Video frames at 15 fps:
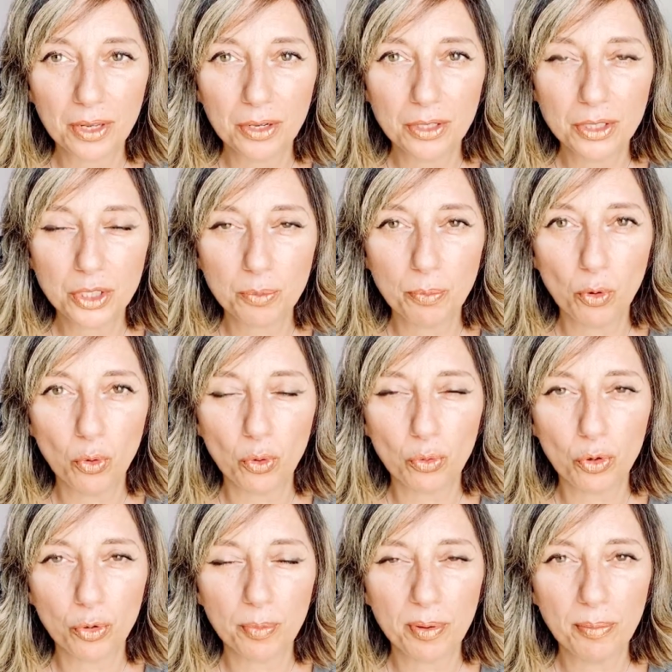support
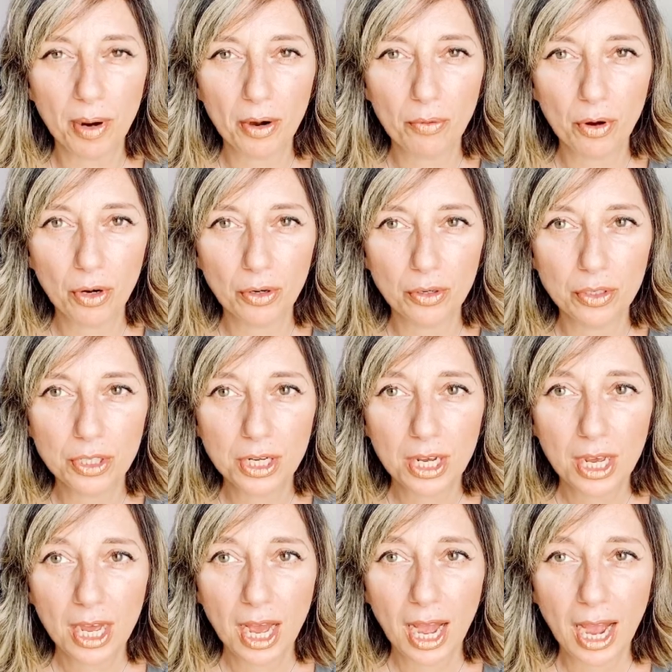group in my road,
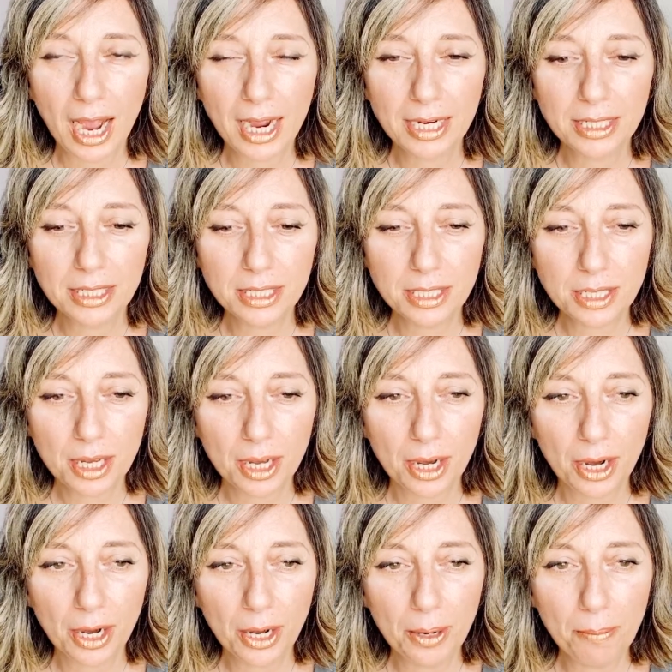and
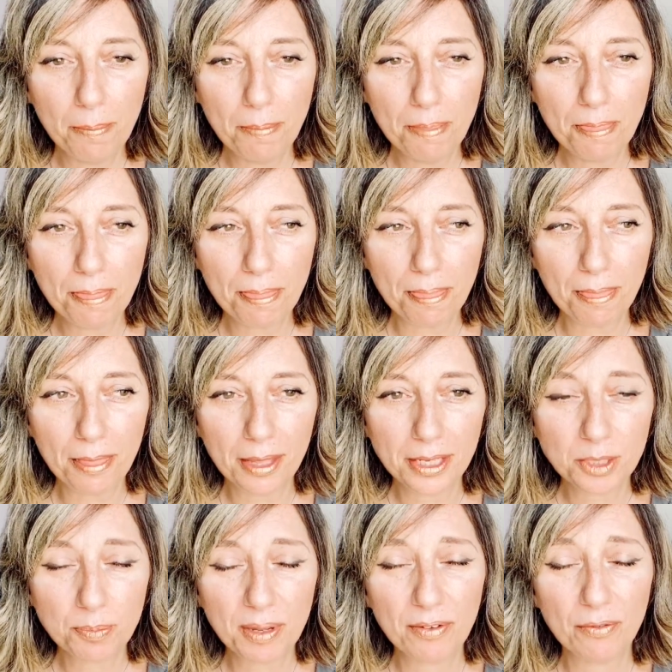
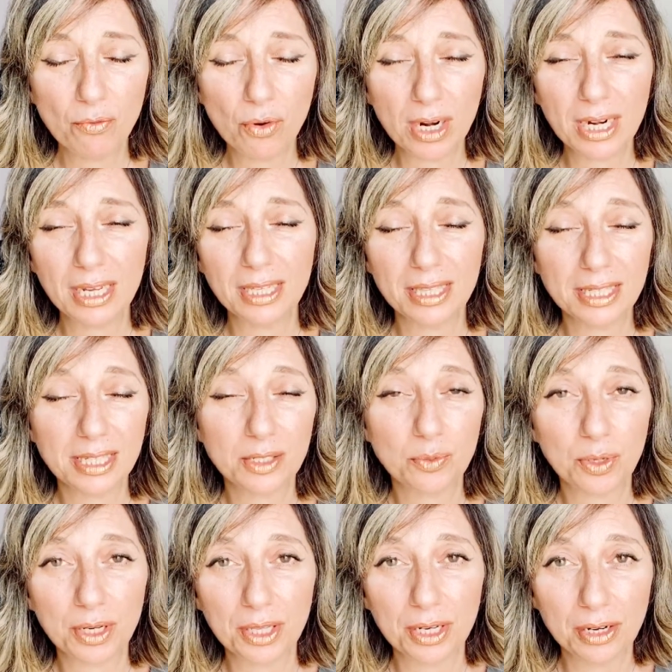it's been really, this is
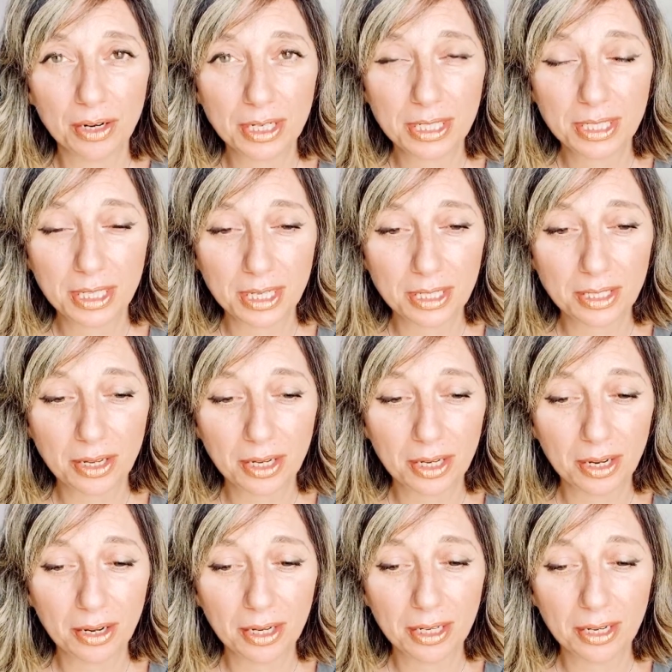one of the nice things.
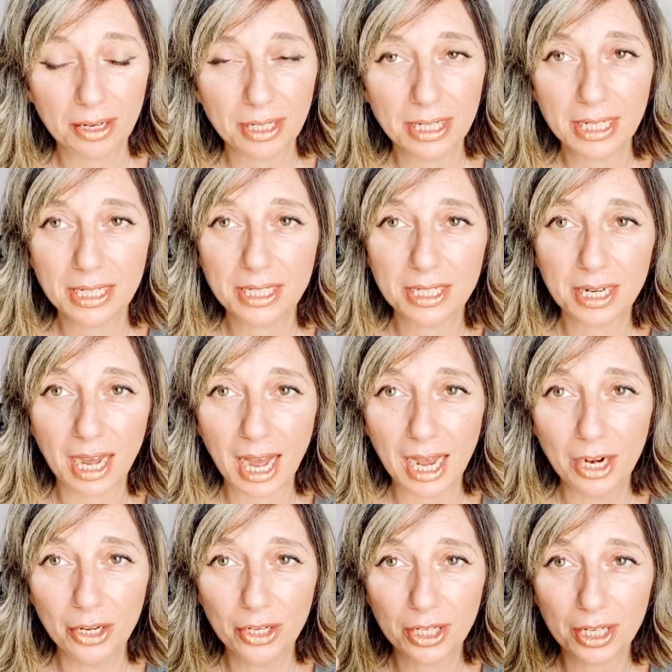I needed an
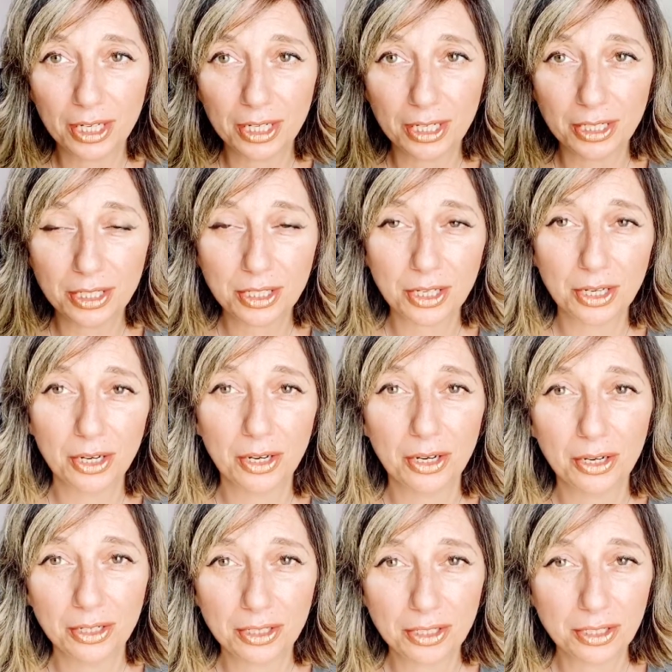Allen key to
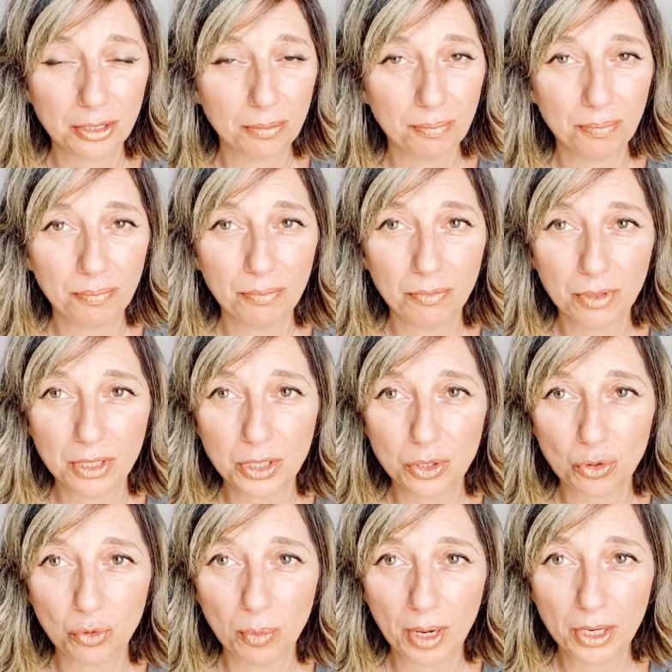
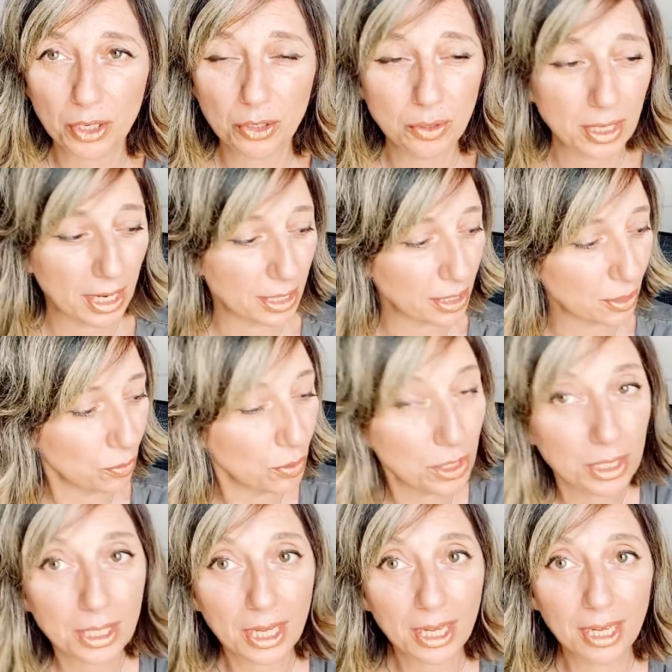install my new desk, which
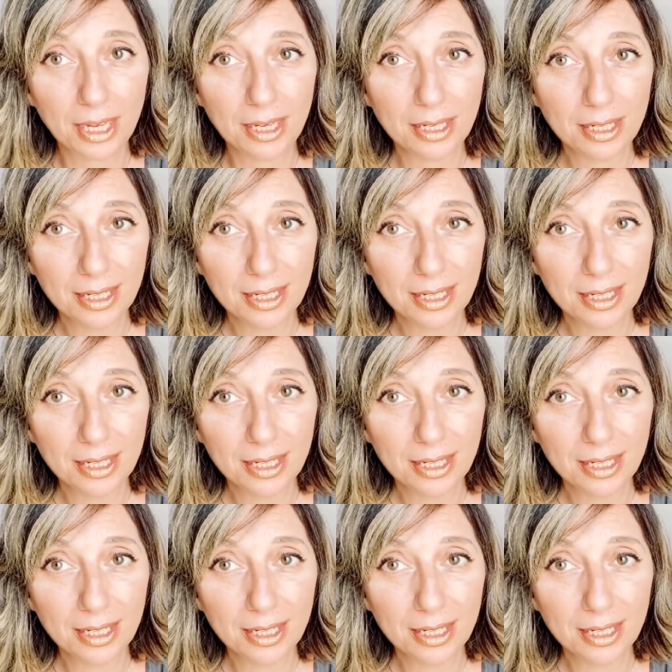is here.